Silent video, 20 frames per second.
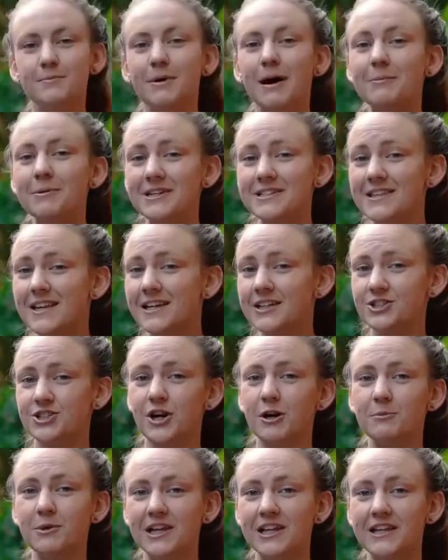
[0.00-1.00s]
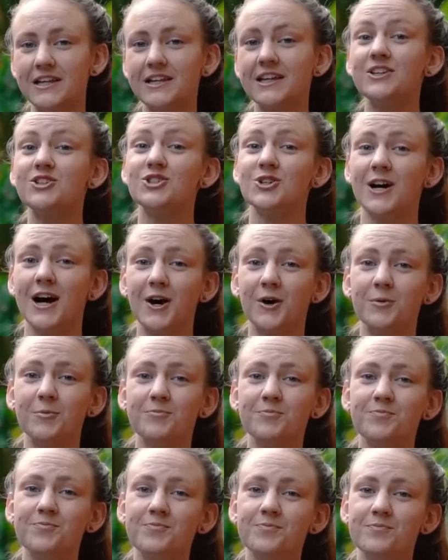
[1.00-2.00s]
Puppies like Charmely need your help.
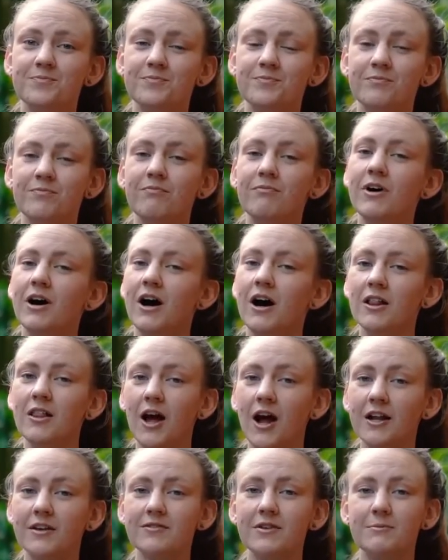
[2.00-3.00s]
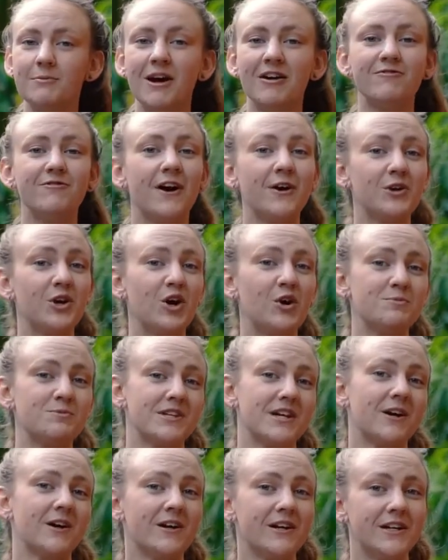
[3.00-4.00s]
A lot of them have found homes
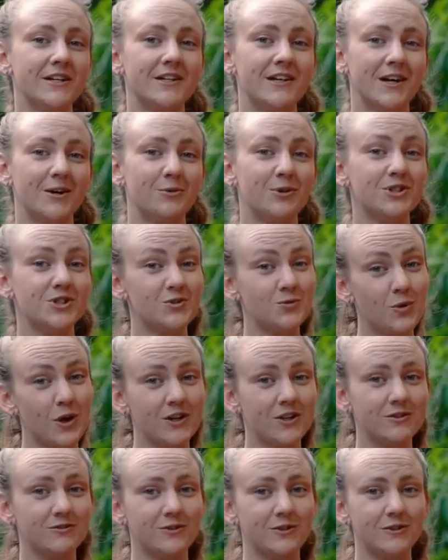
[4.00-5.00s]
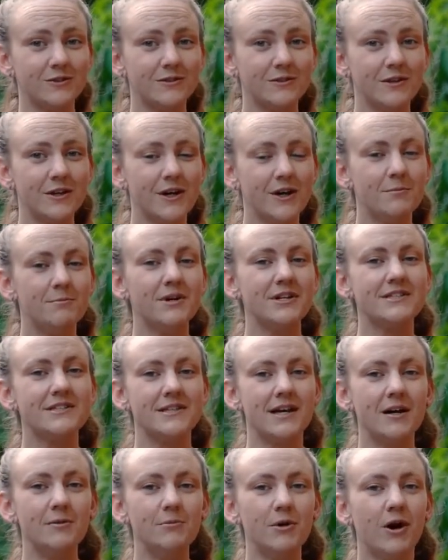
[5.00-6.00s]
here in India, which is wonderful, but
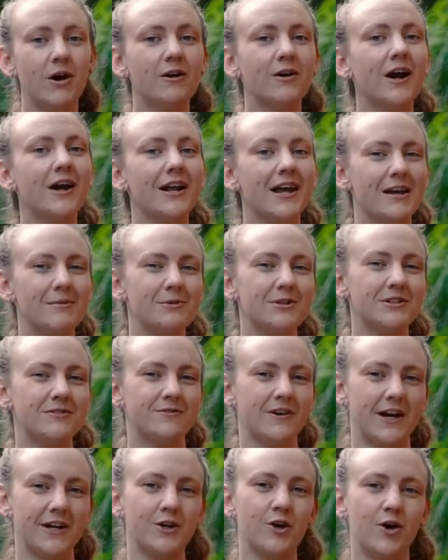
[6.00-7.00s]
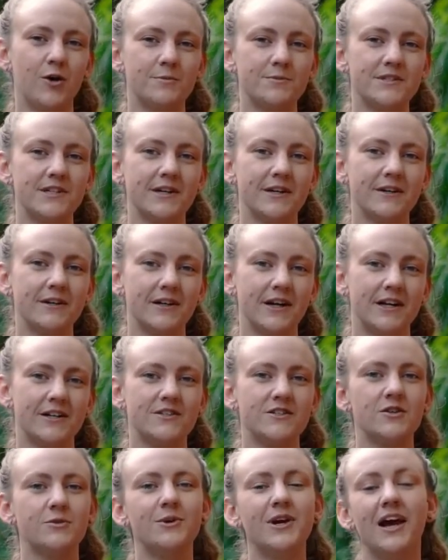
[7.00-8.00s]
some are not able to find homes here, and
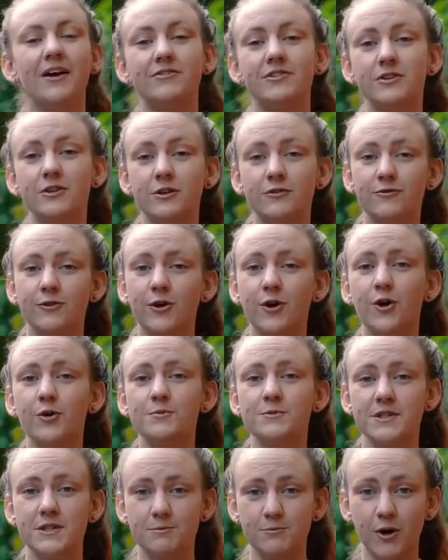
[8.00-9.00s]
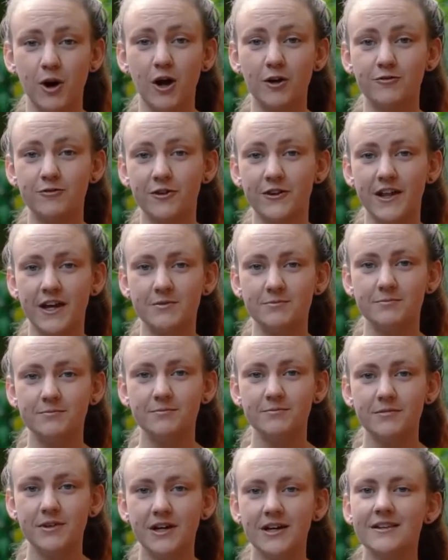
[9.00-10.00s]
so we have to look for homes abroad for them.
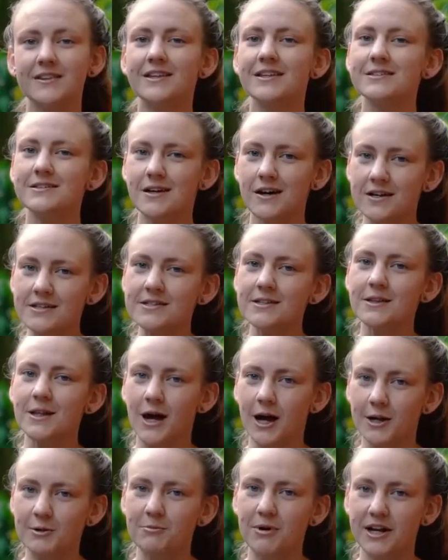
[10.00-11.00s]
This costs a lot of